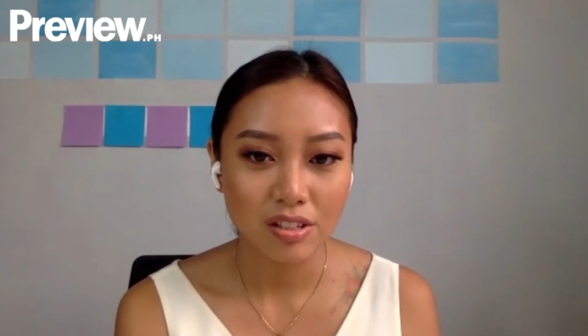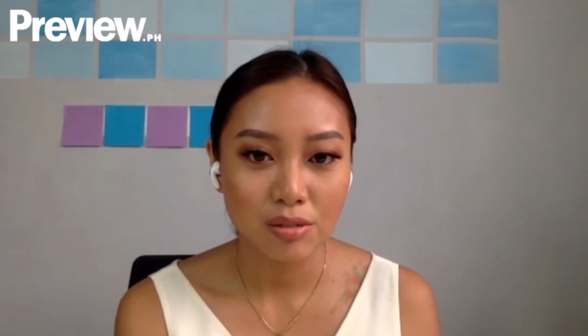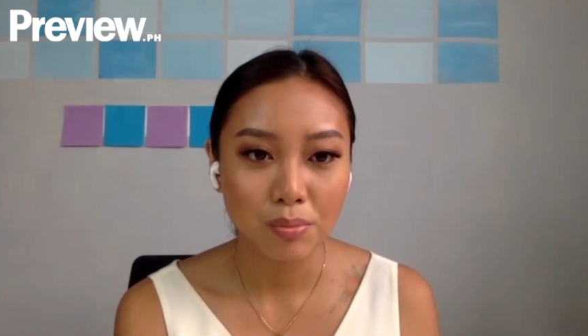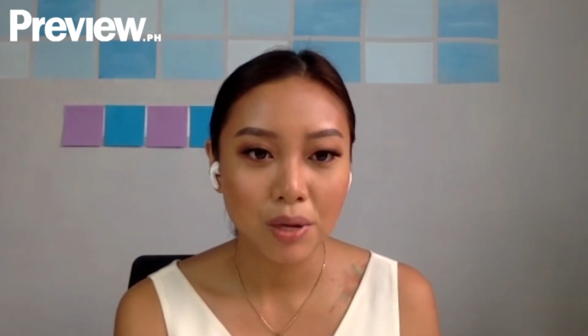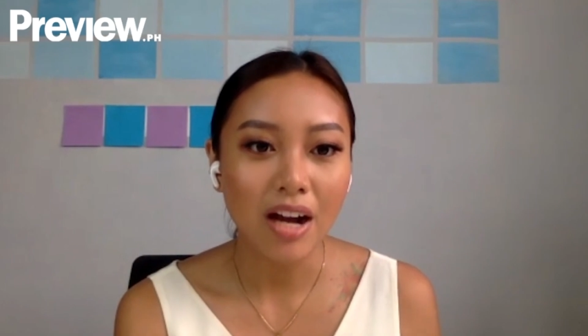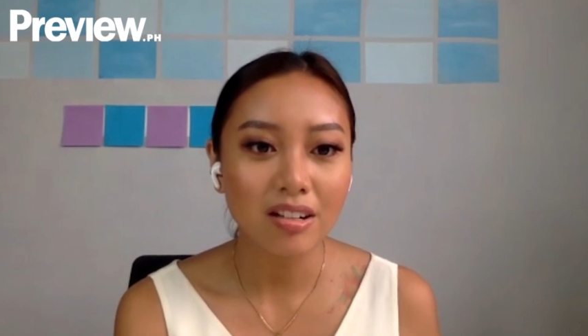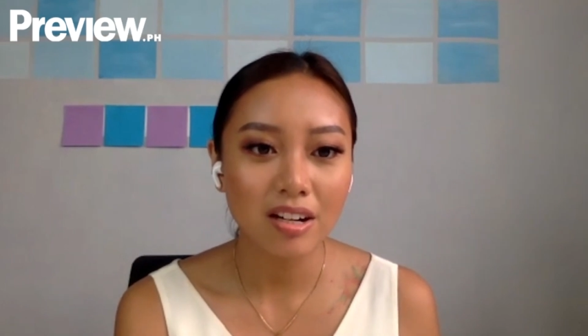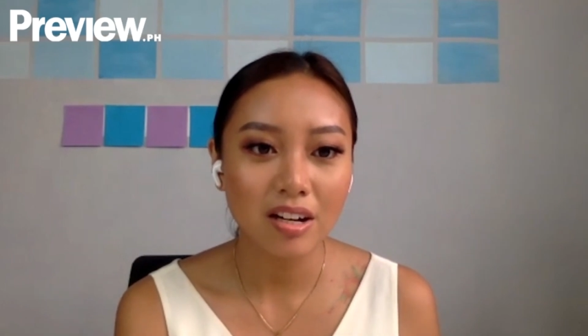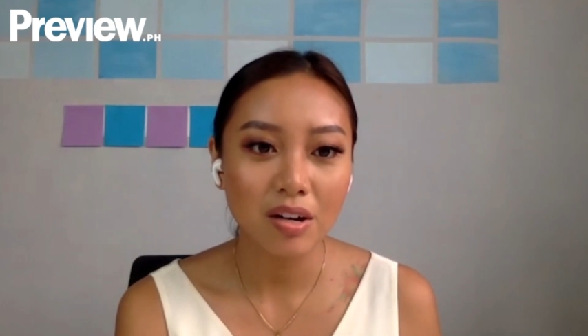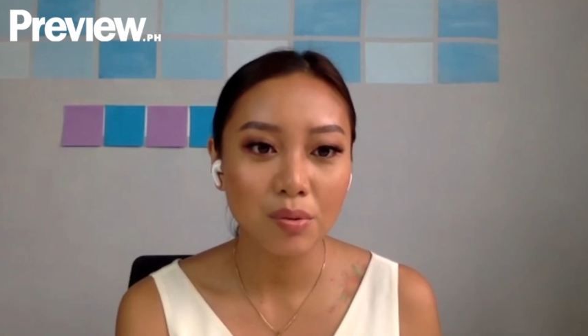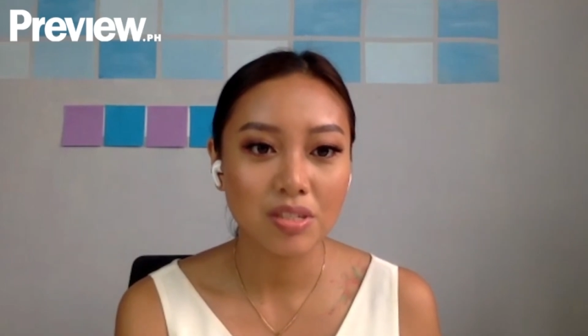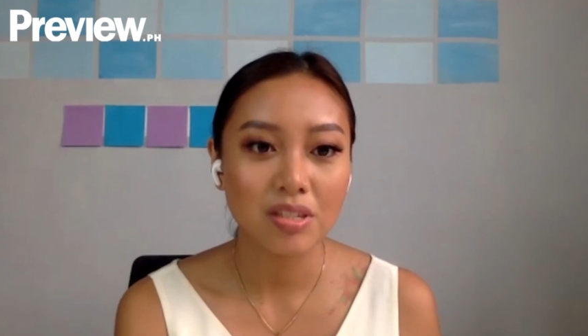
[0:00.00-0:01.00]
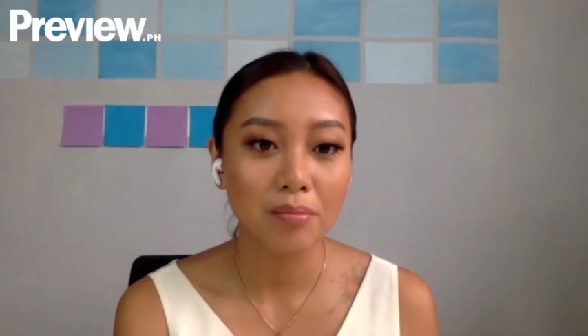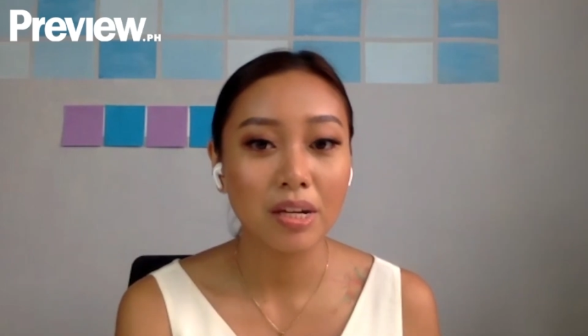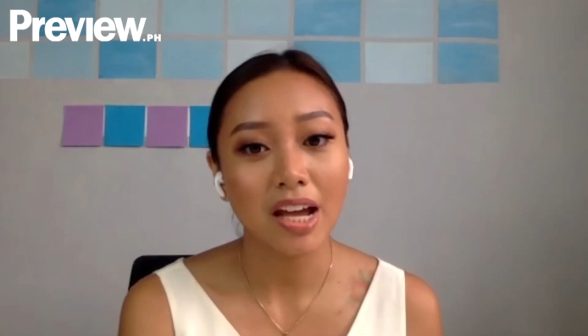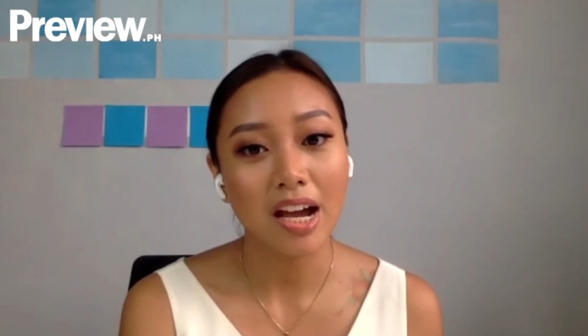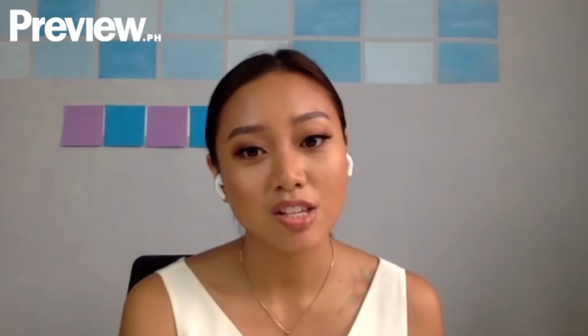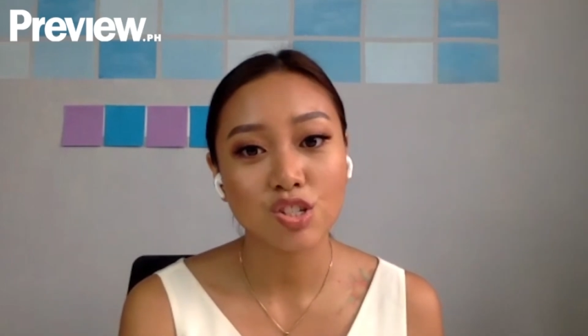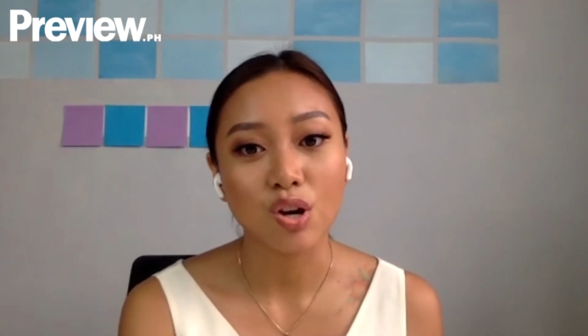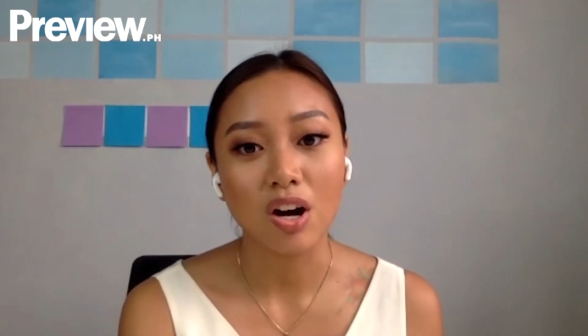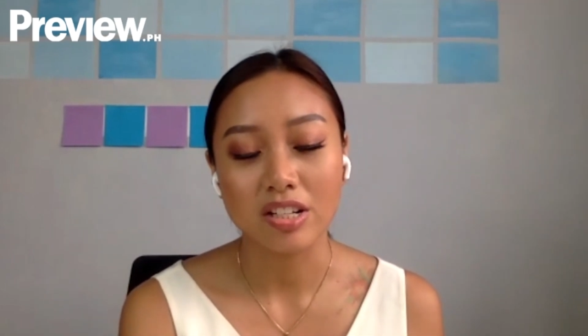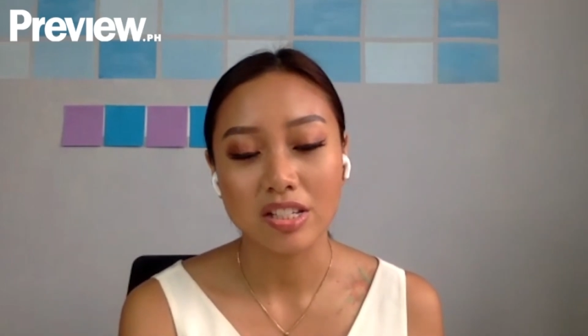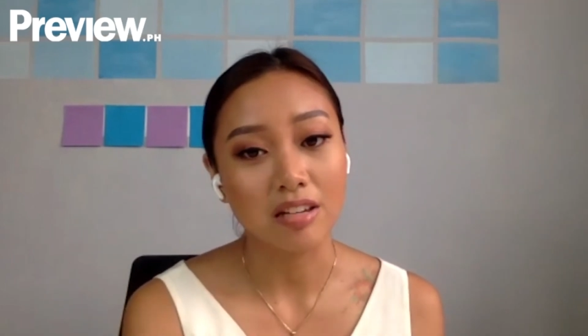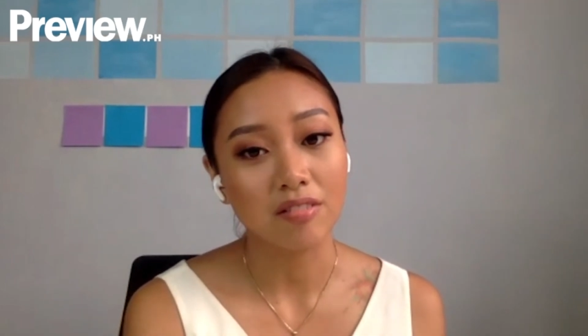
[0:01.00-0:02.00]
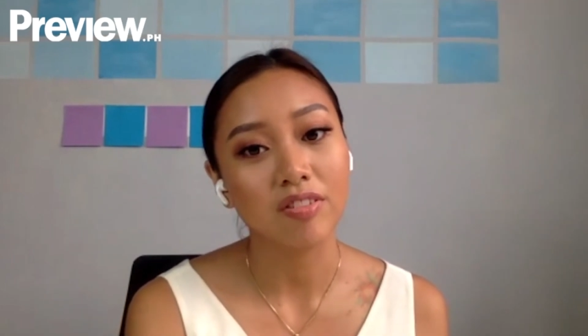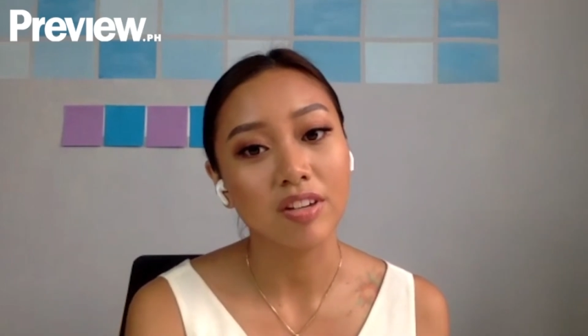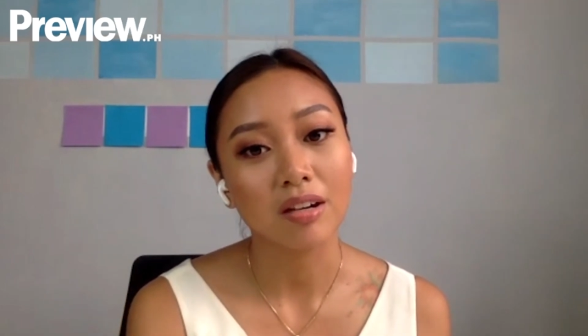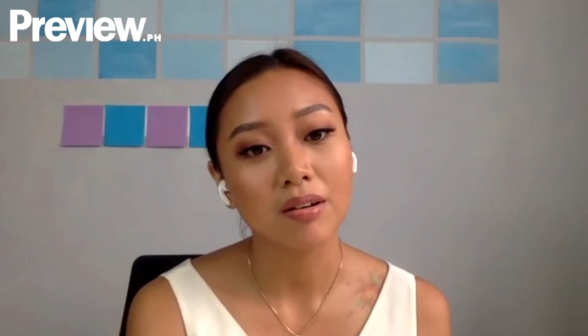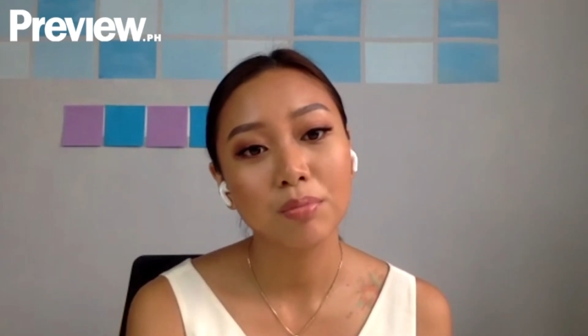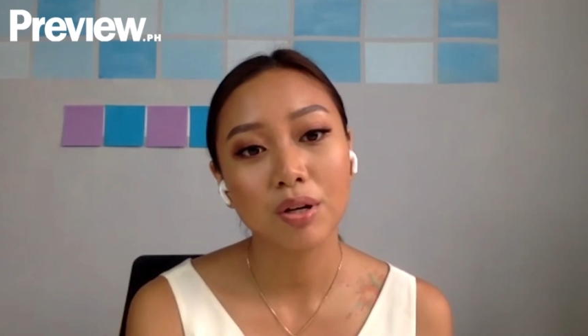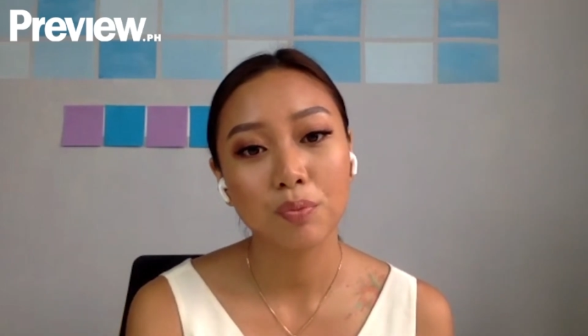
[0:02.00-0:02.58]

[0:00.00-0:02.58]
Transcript: Because Bianca was somebody I saw on TV.